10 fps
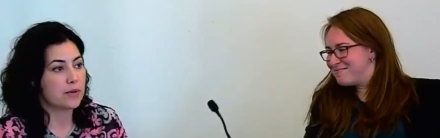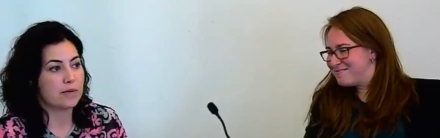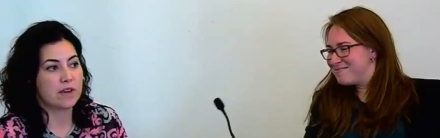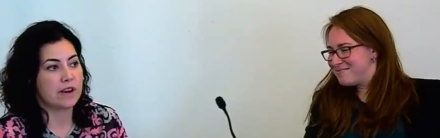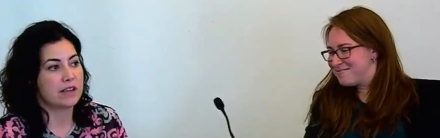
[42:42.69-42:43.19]

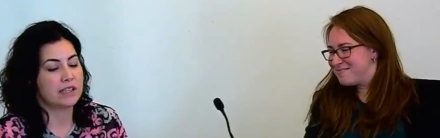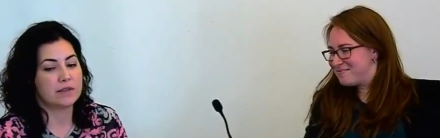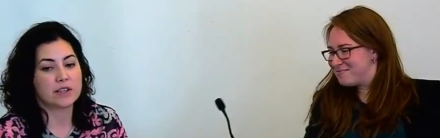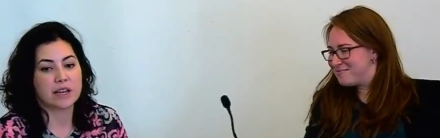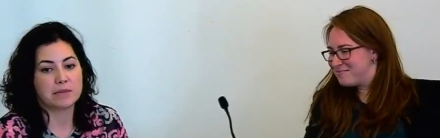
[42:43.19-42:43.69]
Speaker 1: the various
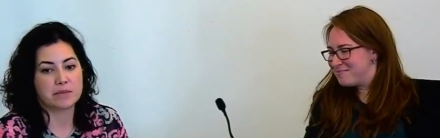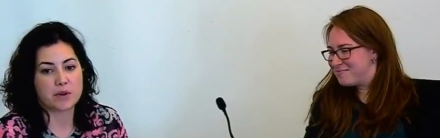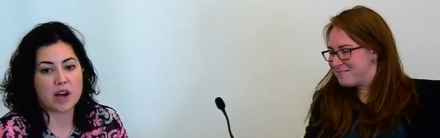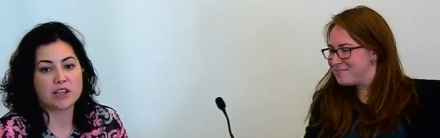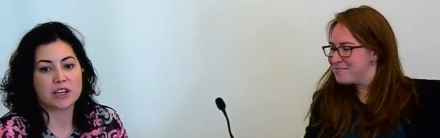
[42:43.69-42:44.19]
different types of
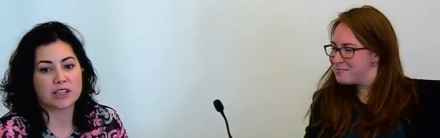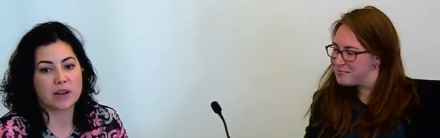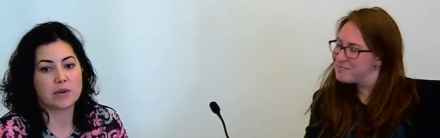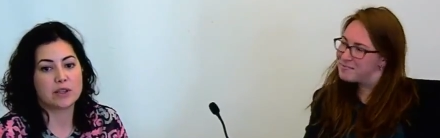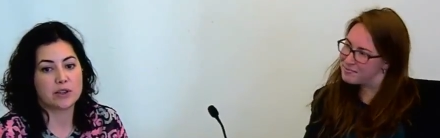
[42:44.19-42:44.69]
projects
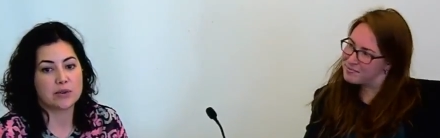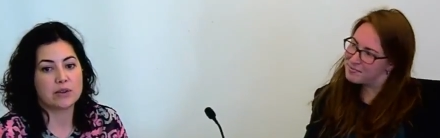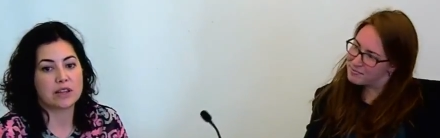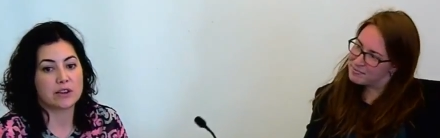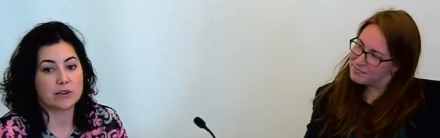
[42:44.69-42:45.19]
that we
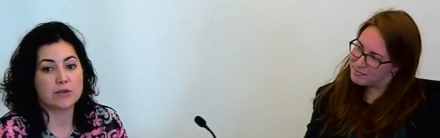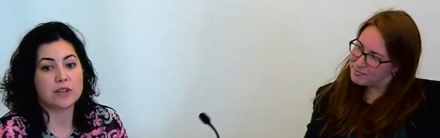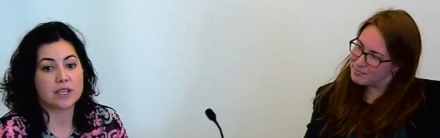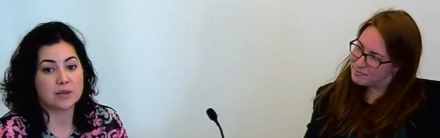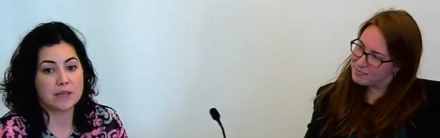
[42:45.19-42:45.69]
do that there do
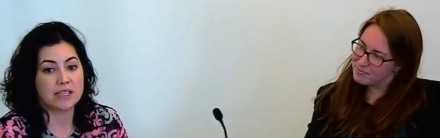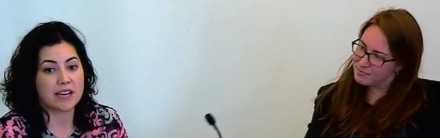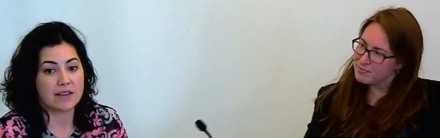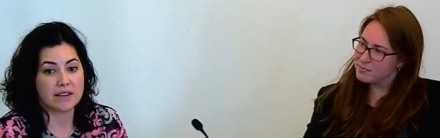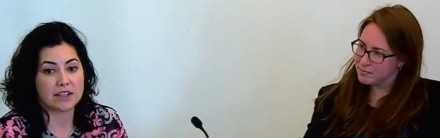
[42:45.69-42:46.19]
need to be
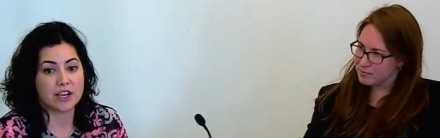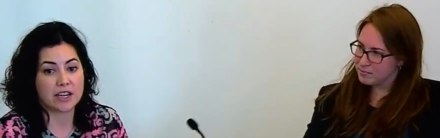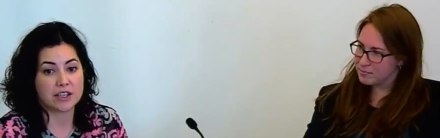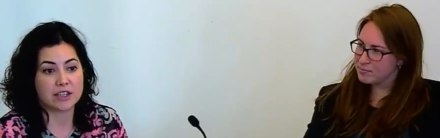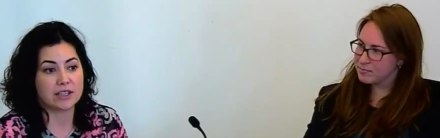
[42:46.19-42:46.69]
staffing
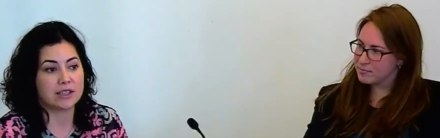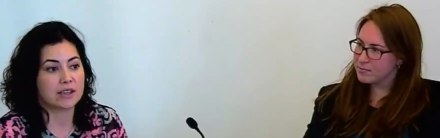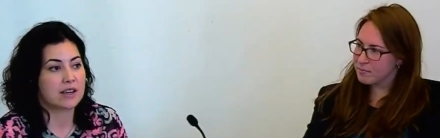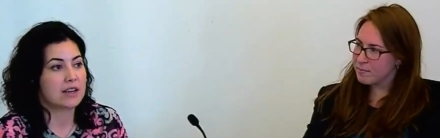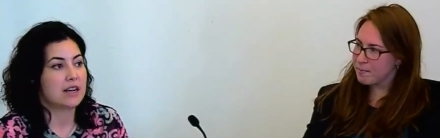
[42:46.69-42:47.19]

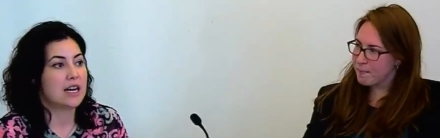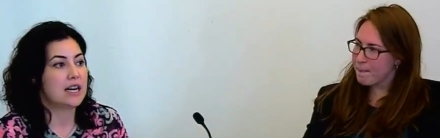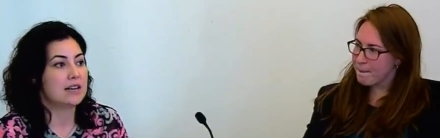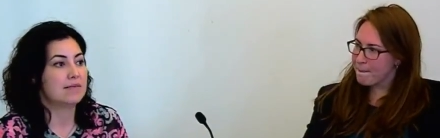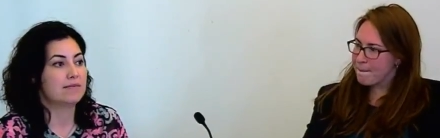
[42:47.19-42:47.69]
changes,
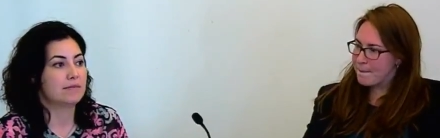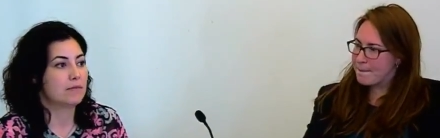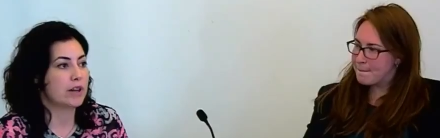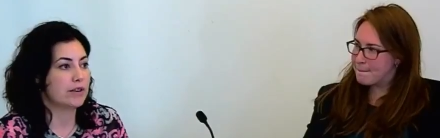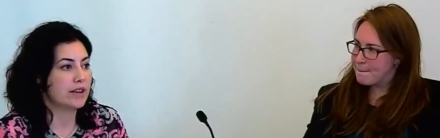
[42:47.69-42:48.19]
um,
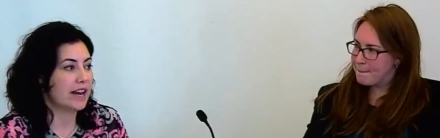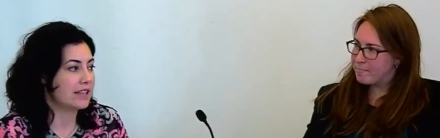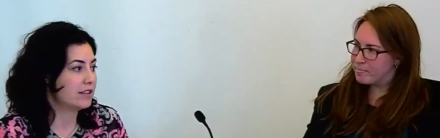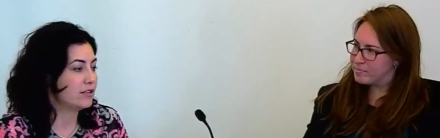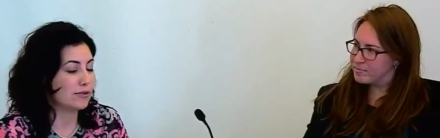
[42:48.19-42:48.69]
whether
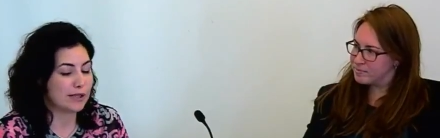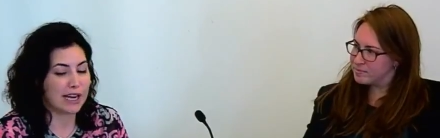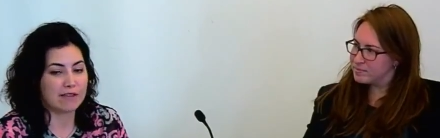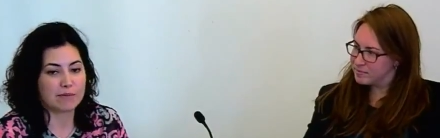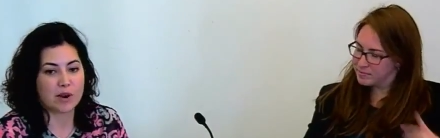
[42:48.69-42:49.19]
that's new
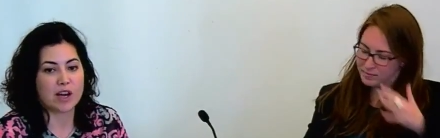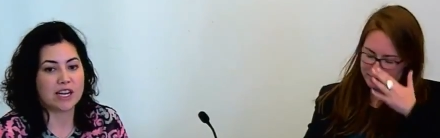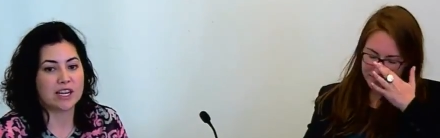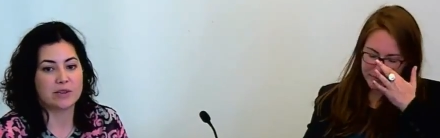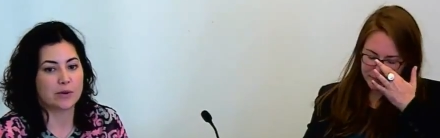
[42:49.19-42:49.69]
staff
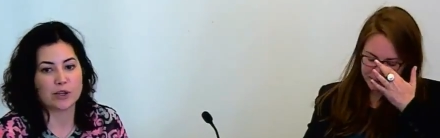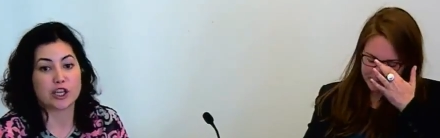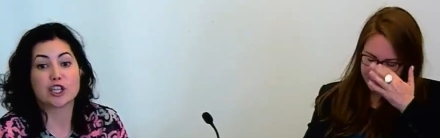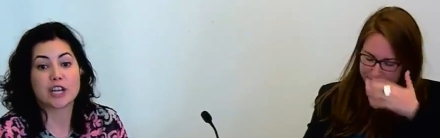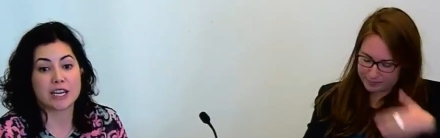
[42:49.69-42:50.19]
brought in or
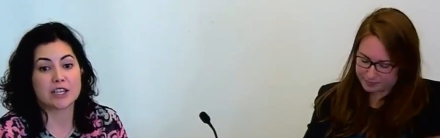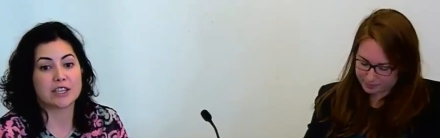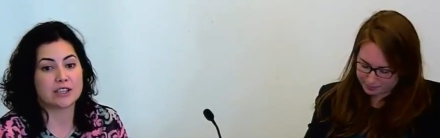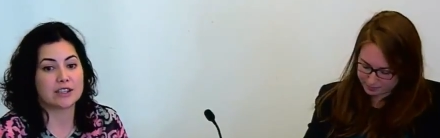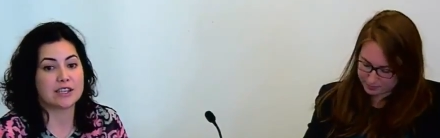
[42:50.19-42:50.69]
just
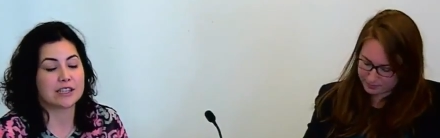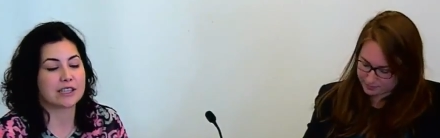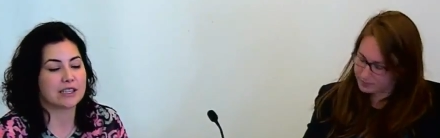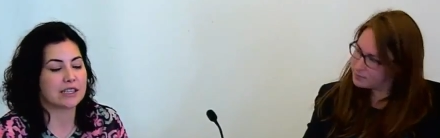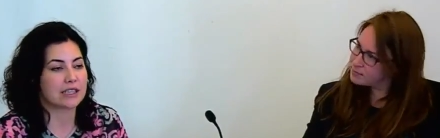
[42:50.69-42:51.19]
changes to the
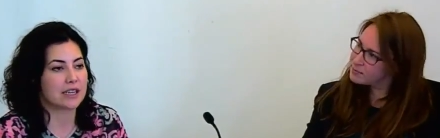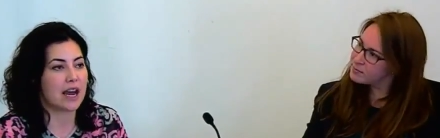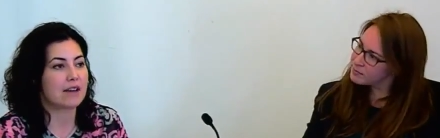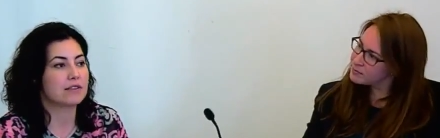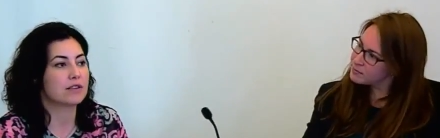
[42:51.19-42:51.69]
existing
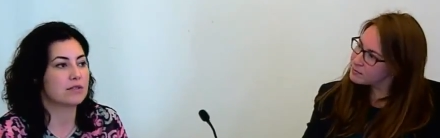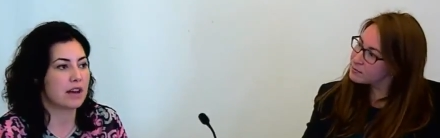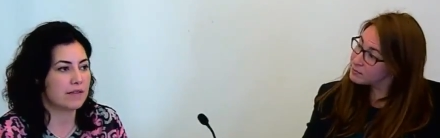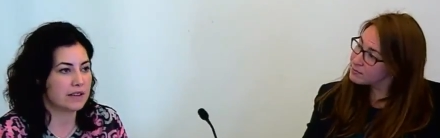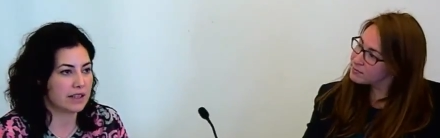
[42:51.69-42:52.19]
staff. So
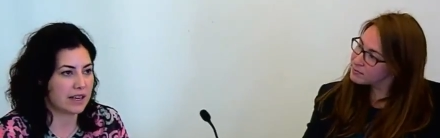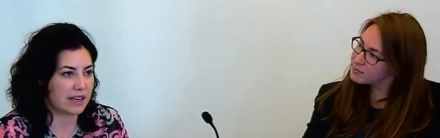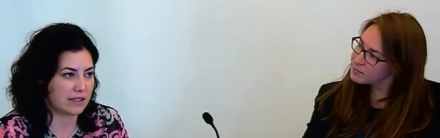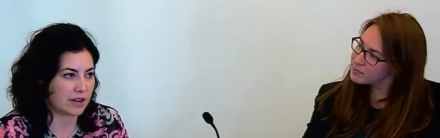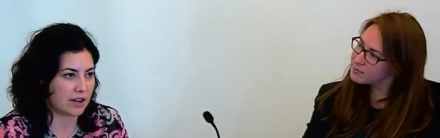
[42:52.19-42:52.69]
definitely
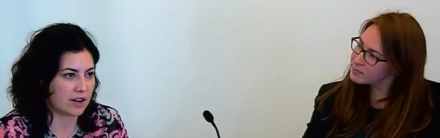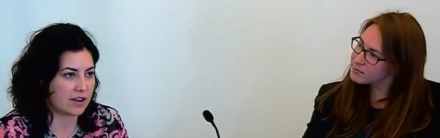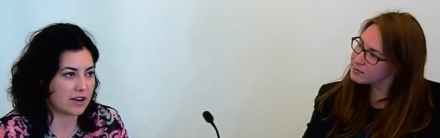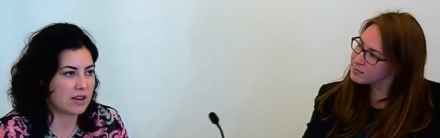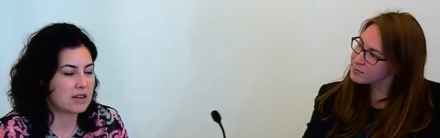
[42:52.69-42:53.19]
that has occurred.